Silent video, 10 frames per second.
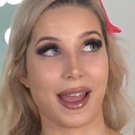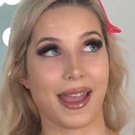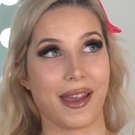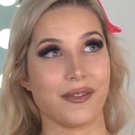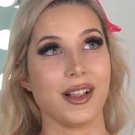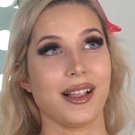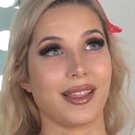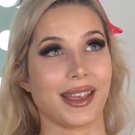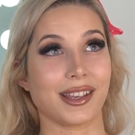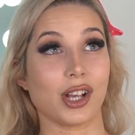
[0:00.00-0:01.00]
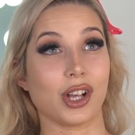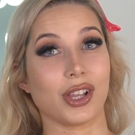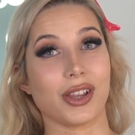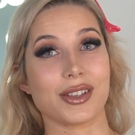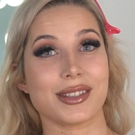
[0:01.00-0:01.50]
I have like
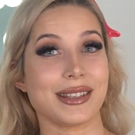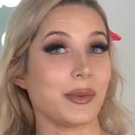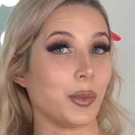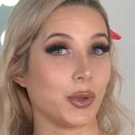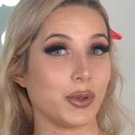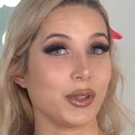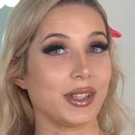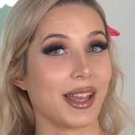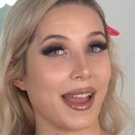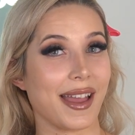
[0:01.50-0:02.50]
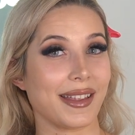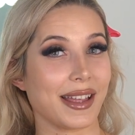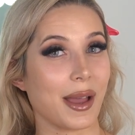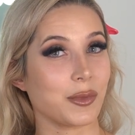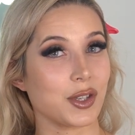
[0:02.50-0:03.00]
glossy mood and
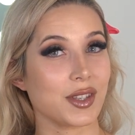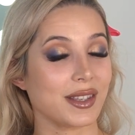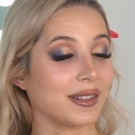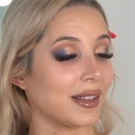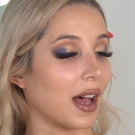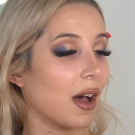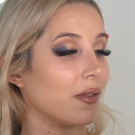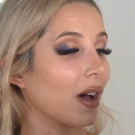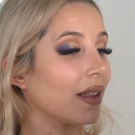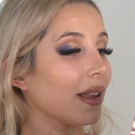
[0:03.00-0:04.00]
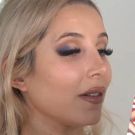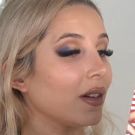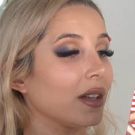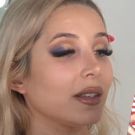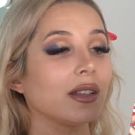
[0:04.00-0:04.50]
I'm just in love, I love
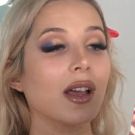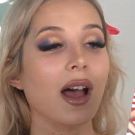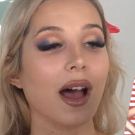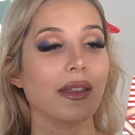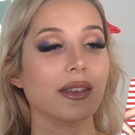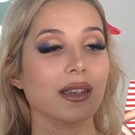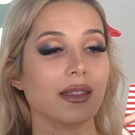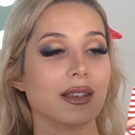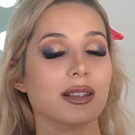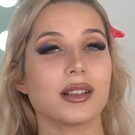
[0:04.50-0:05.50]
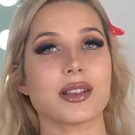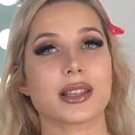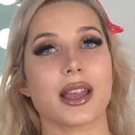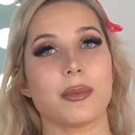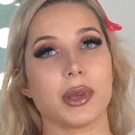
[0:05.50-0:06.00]
it. I think this gloss
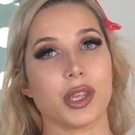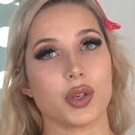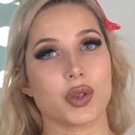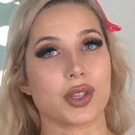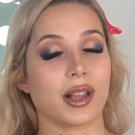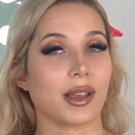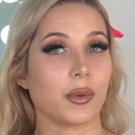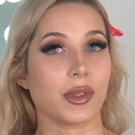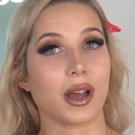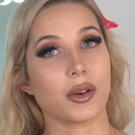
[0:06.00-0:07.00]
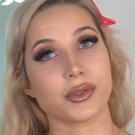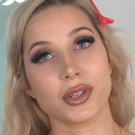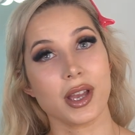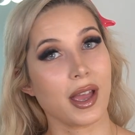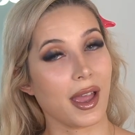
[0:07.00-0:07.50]
can be used like without
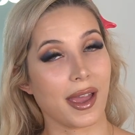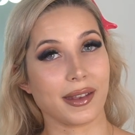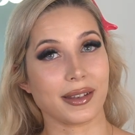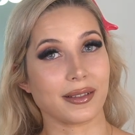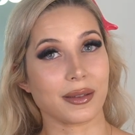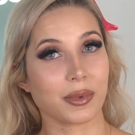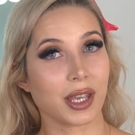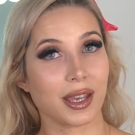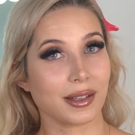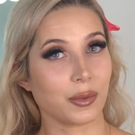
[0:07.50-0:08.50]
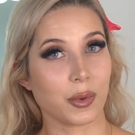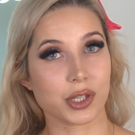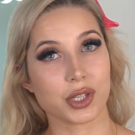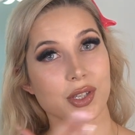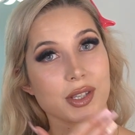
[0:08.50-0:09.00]
any liquid, with
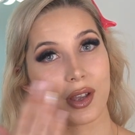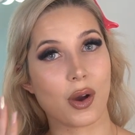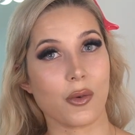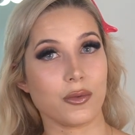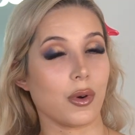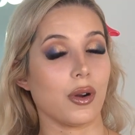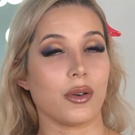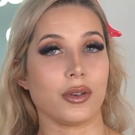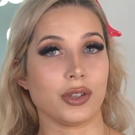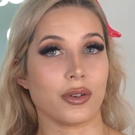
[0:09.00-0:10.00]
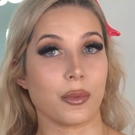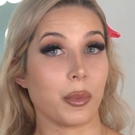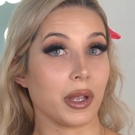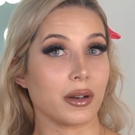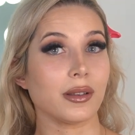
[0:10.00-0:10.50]
just on your
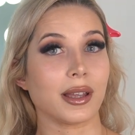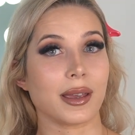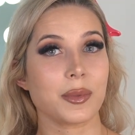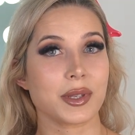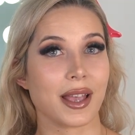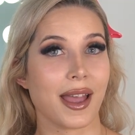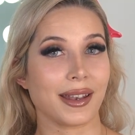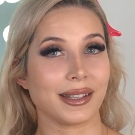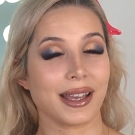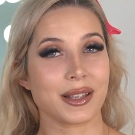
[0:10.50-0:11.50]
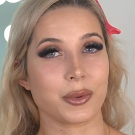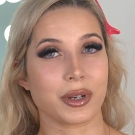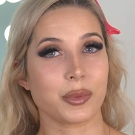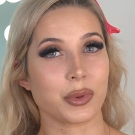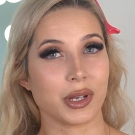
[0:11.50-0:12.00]
bare lips and it has
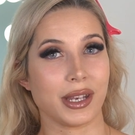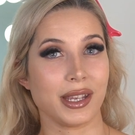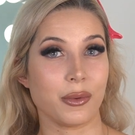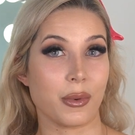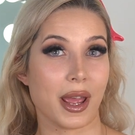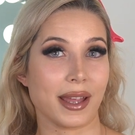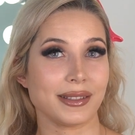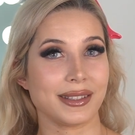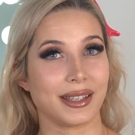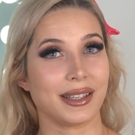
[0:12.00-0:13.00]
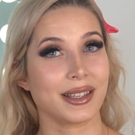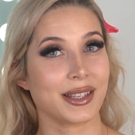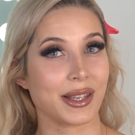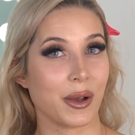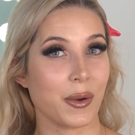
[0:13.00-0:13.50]
very pretty red tint.
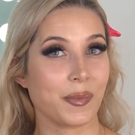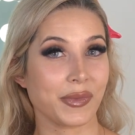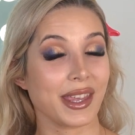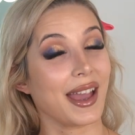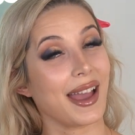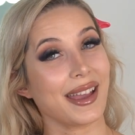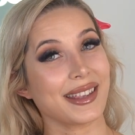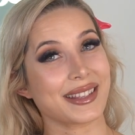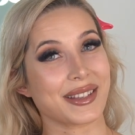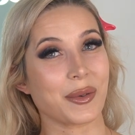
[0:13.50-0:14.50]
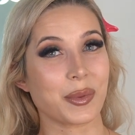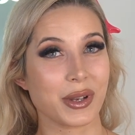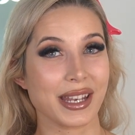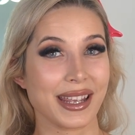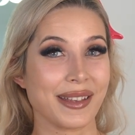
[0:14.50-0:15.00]
so yeah, so
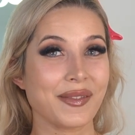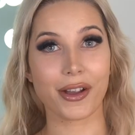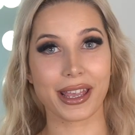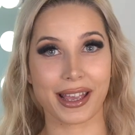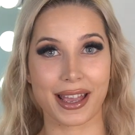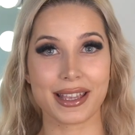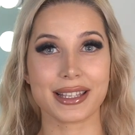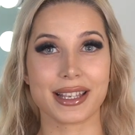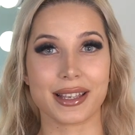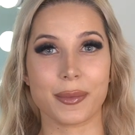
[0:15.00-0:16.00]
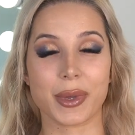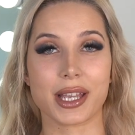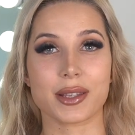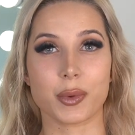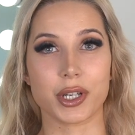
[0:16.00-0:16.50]
pretty. Okay guys,
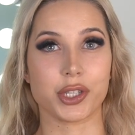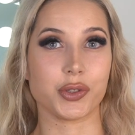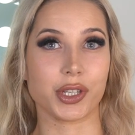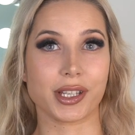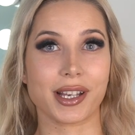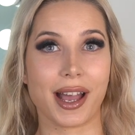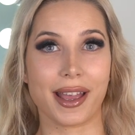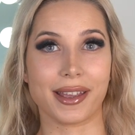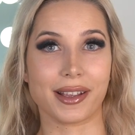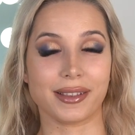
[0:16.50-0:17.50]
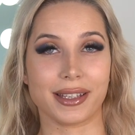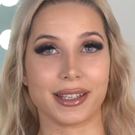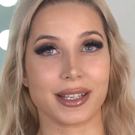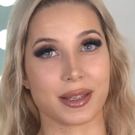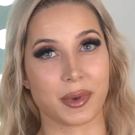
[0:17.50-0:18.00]
because we're doing
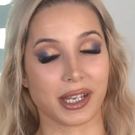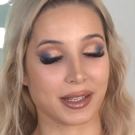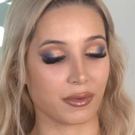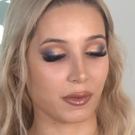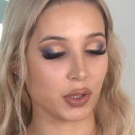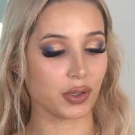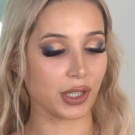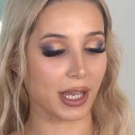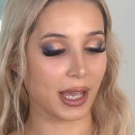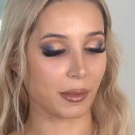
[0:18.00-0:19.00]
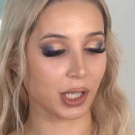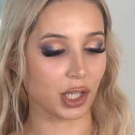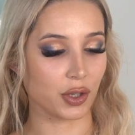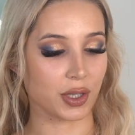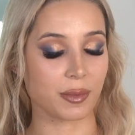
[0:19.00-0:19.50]
Kylie Cosmetics review today, I'm gonna
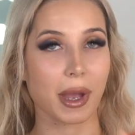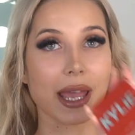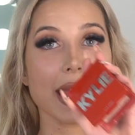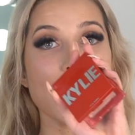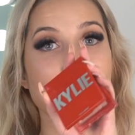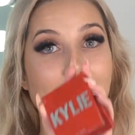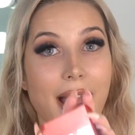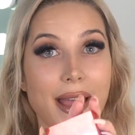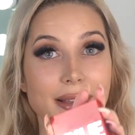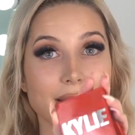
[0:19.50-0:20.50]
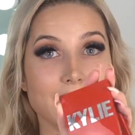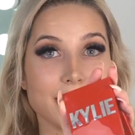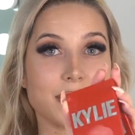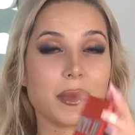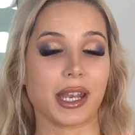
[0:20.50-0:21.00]
use my Kylie
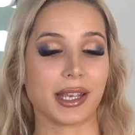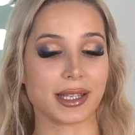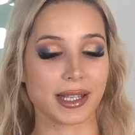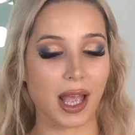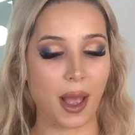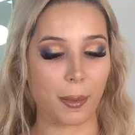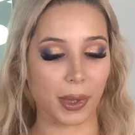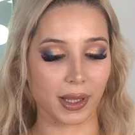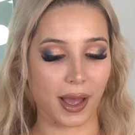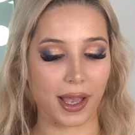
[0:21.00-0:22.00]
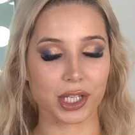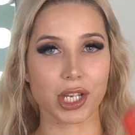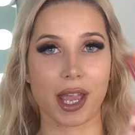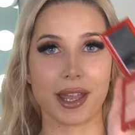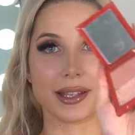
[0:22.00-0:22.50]
Cosmetics
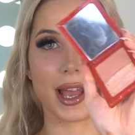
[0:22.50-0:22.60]
blush and